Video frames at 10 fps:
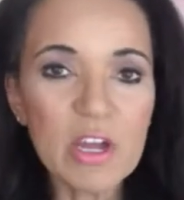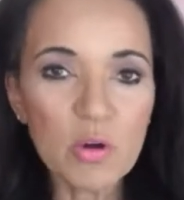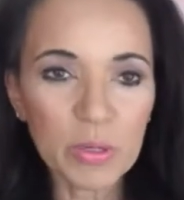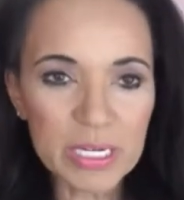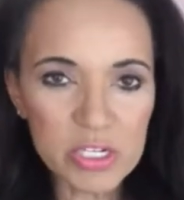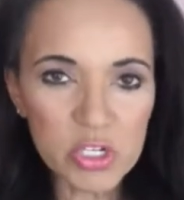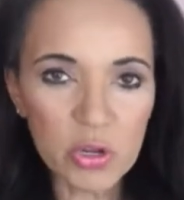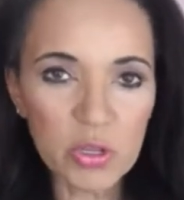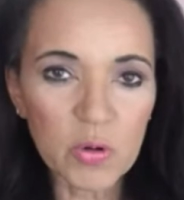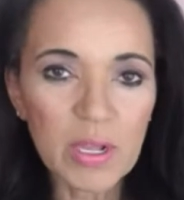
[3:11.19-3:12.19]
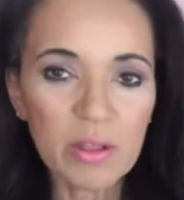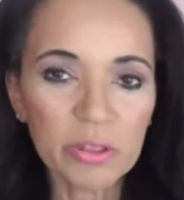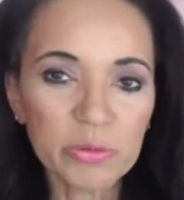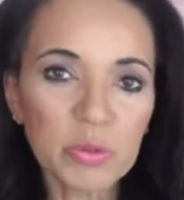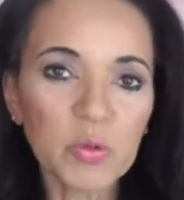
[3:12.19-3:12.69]
we're going to show you
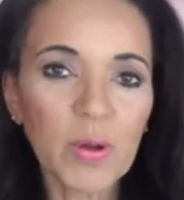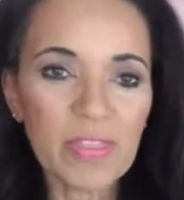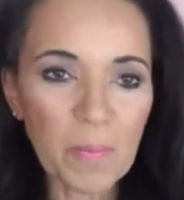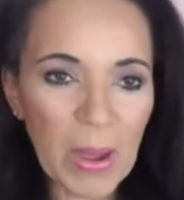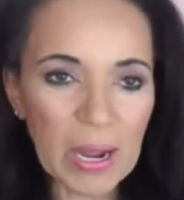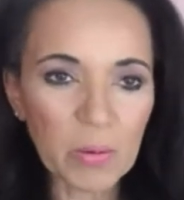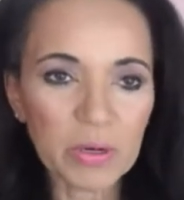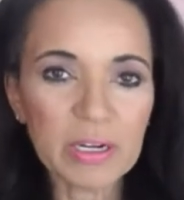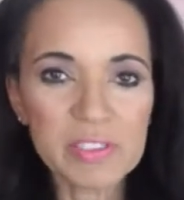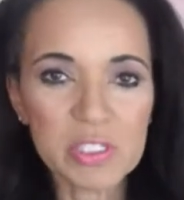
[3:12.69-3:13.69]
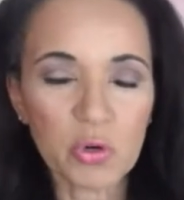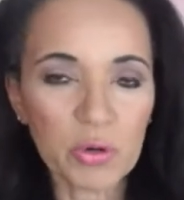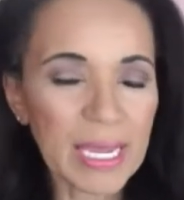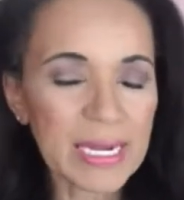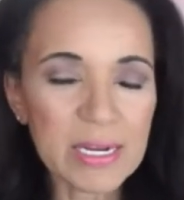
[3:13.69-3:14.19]
through the power of story.
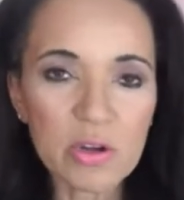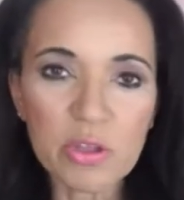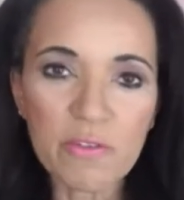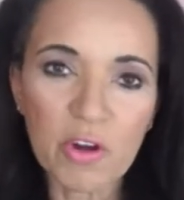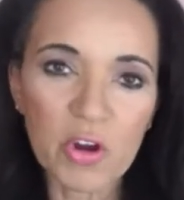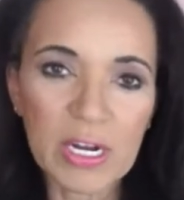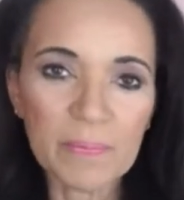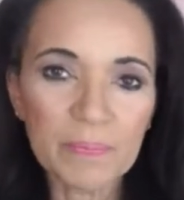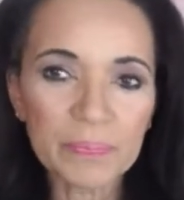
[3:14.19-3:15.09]
And I know you've heard it.